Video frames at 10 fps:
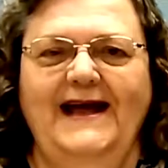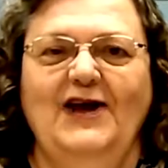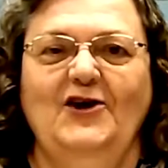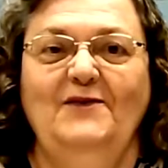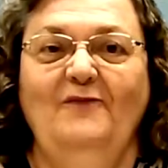
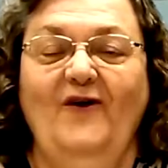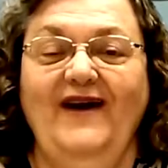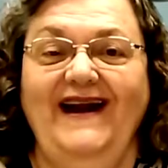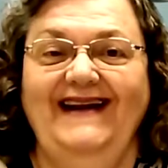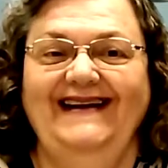Good
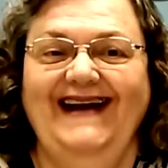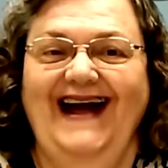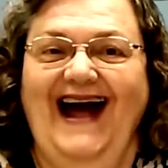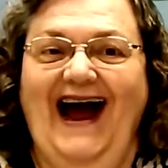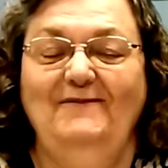morning.
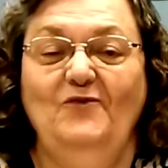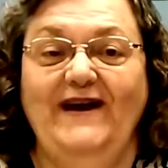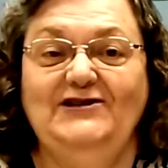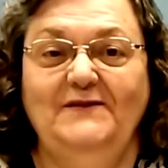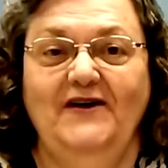I'm
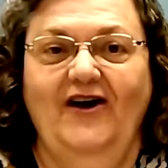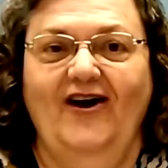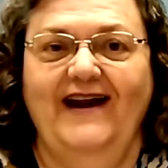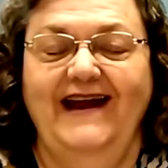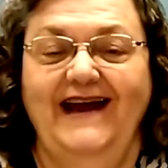Rachel
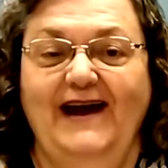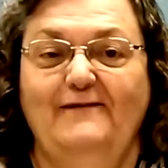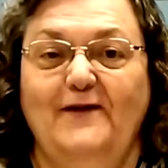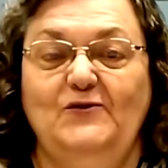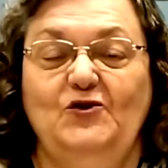McCarty
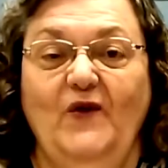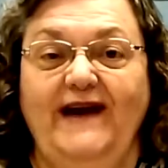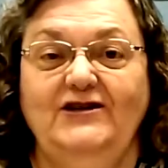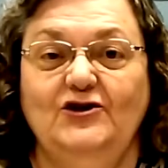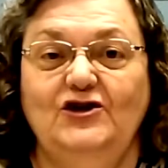from
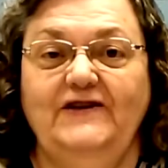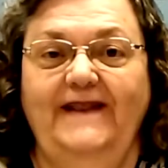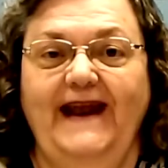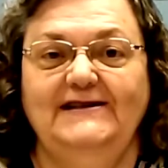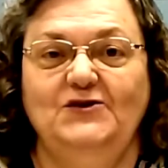Durand Church of the
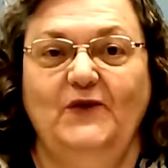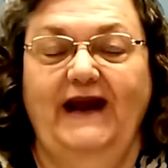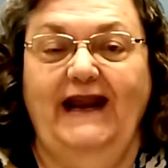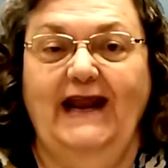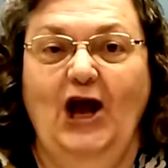
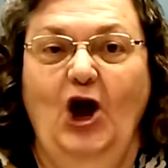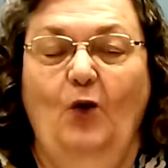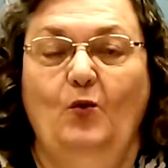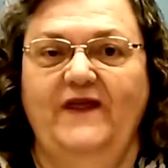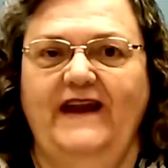Nazarene
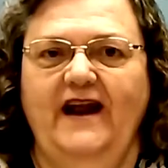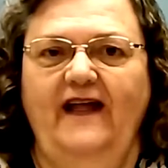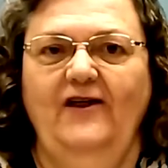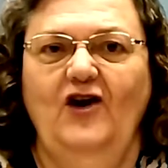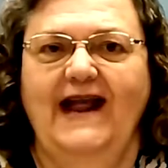with
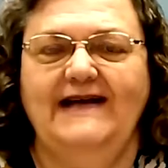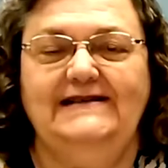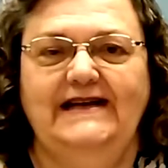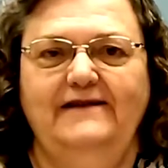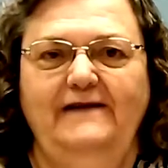another
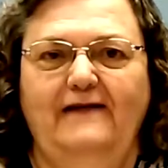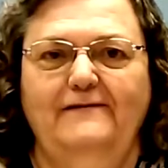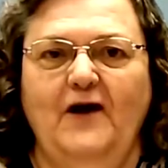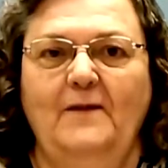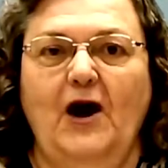lesson
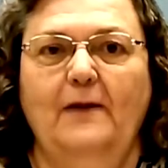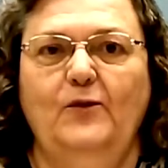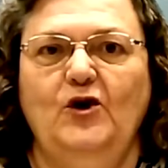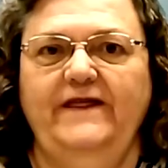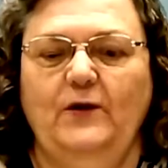from our
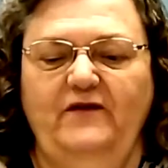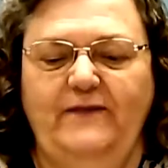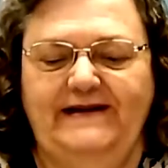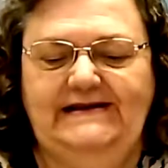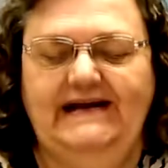book that we've
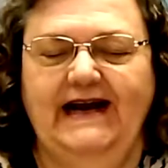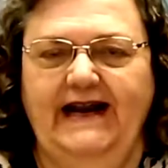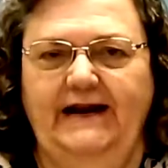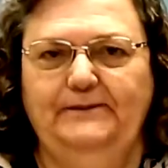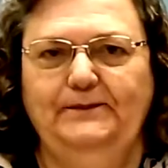been
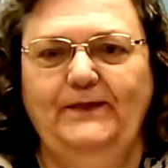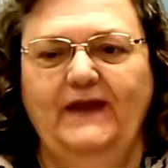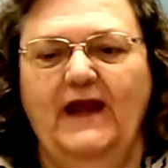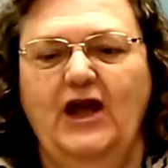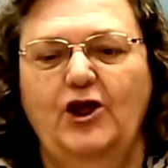studying
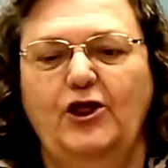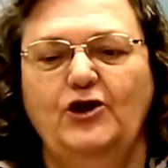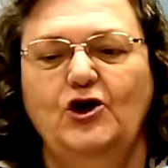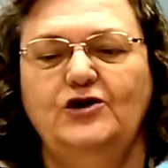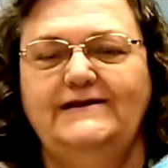
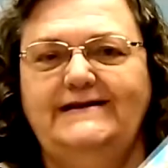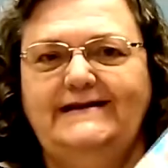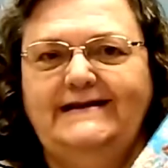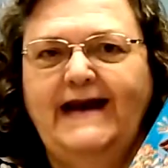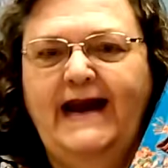
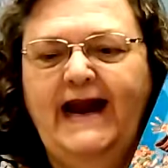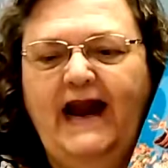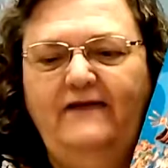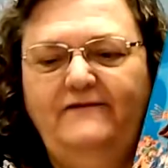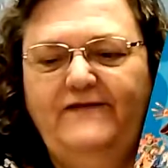
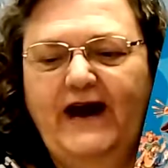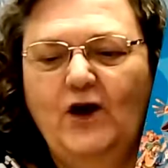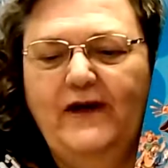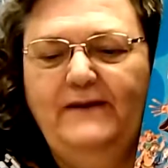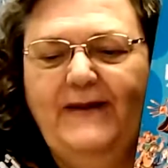13
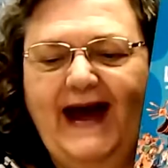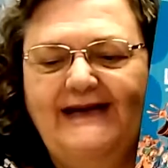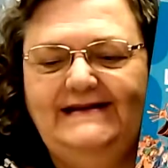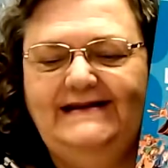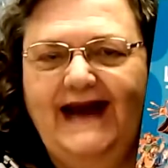Very
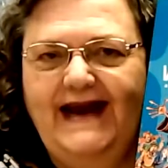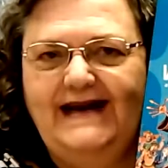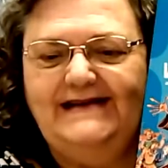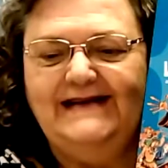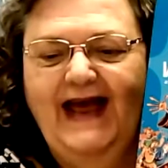Bad
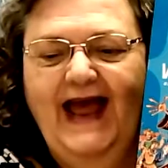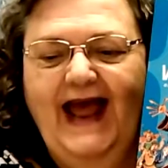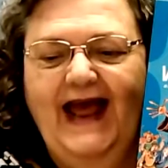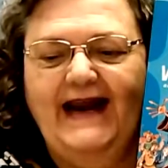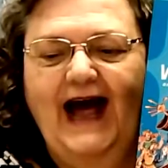Days
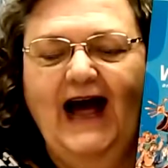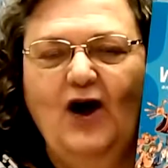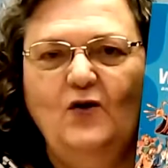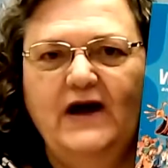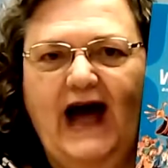and How
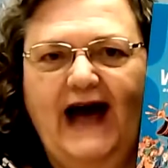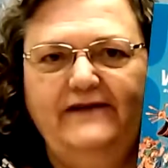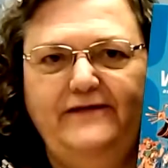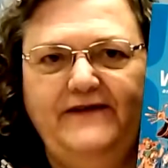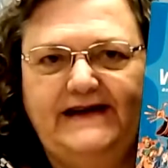God
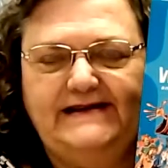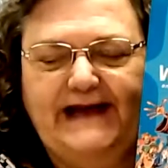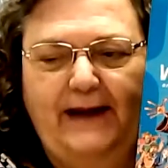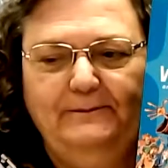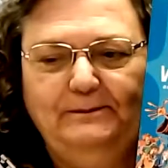Fixed
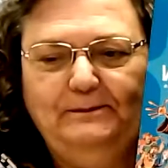Them.